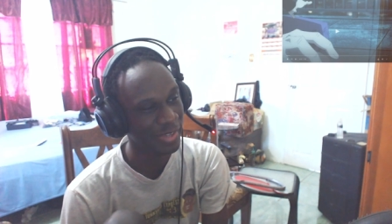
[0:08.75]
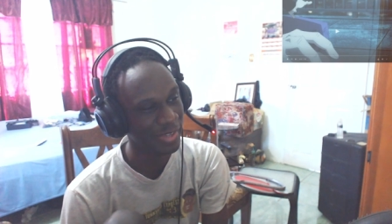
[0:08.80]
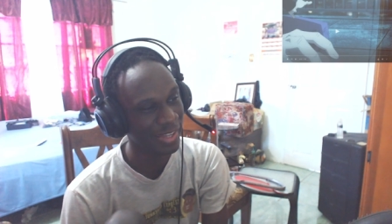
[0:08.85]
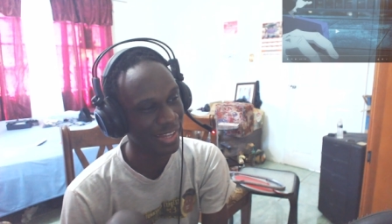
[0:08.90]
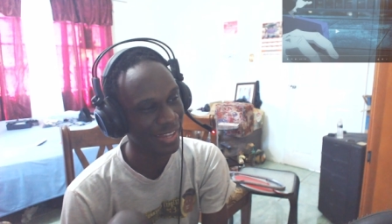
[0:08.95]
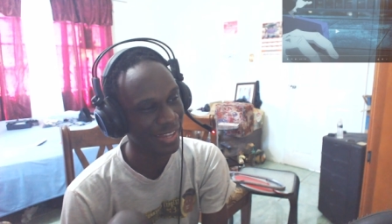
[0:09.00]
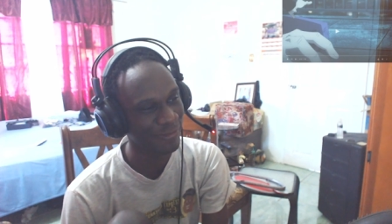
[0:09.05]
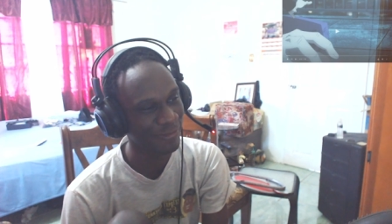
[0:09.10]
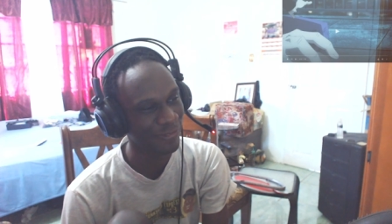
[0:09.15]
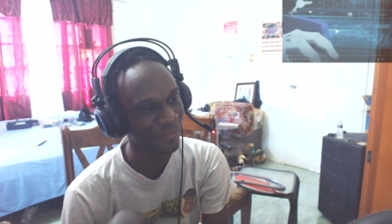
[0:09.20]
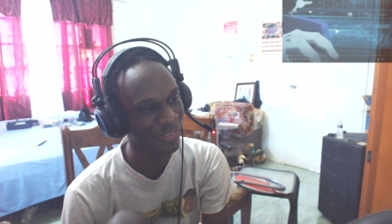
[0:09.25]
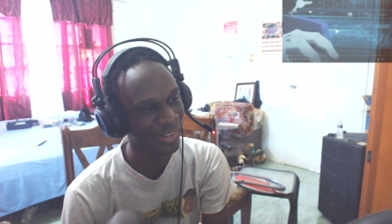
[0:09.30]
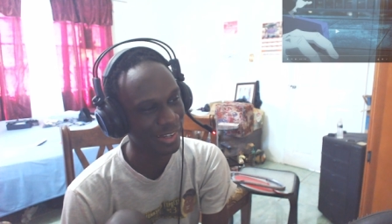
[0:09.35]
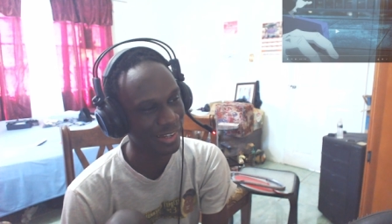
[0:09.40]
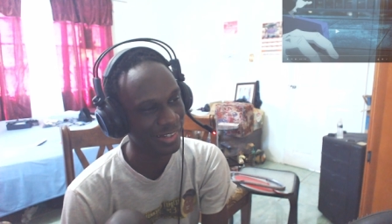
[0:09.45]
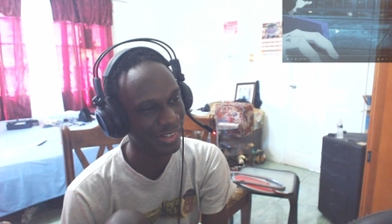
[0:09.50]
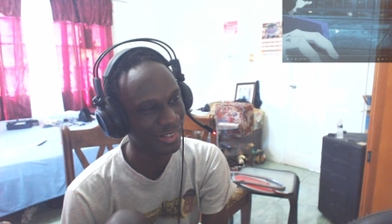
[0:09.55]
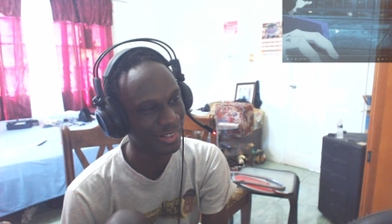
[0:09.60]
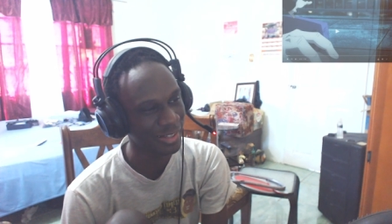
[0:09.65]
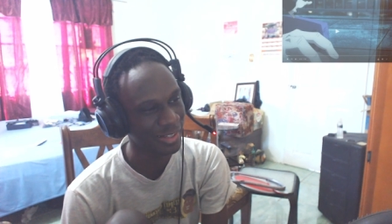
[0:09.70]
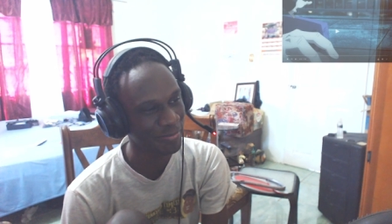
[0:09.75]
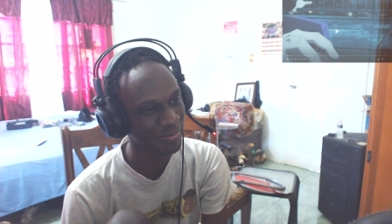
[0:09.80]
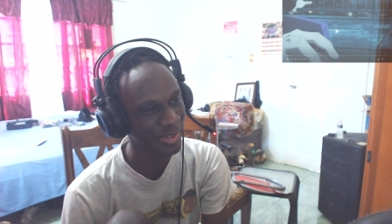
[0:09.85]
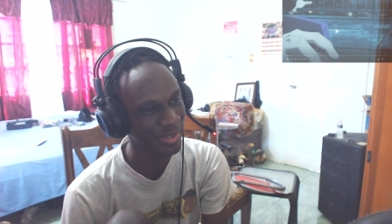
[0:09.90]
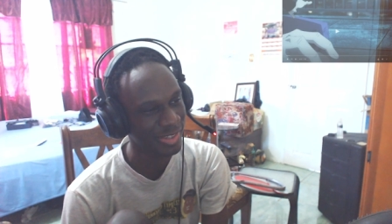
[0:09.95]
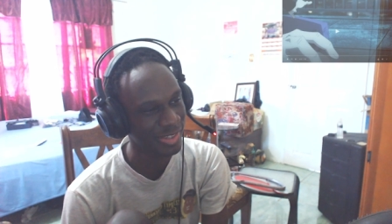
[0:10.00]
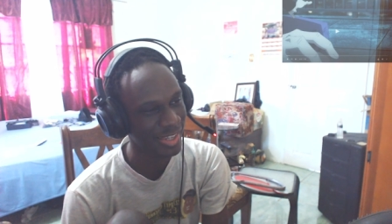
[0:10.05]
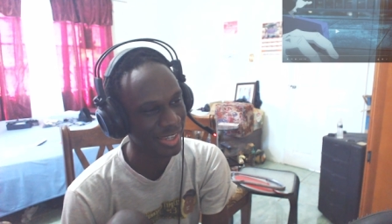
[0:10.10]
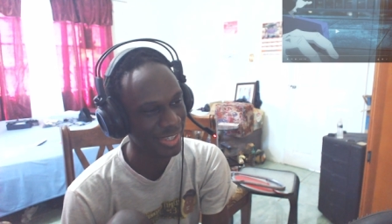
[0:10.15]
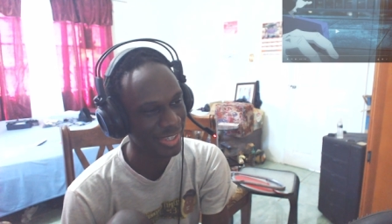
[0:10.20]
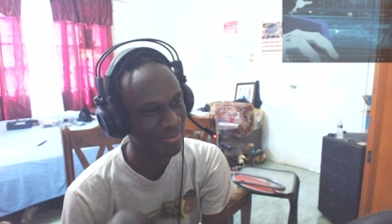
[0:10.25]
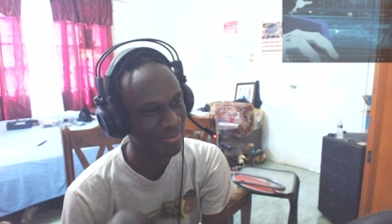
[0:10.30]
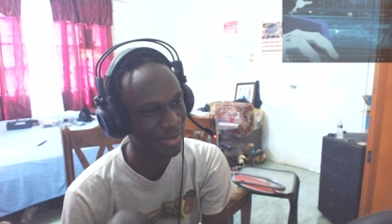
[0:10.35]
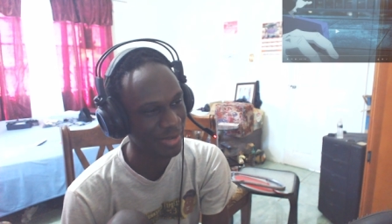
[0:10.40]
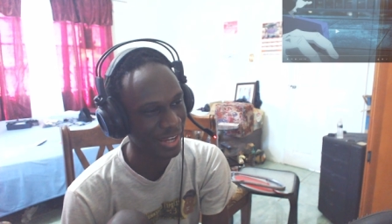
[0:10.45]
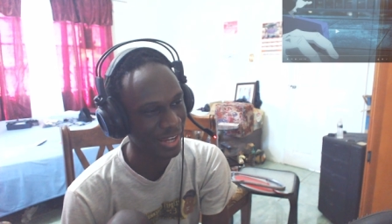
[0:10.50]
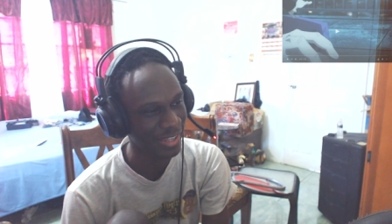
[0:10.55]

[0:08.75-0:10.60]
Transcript: eight finger got possessed by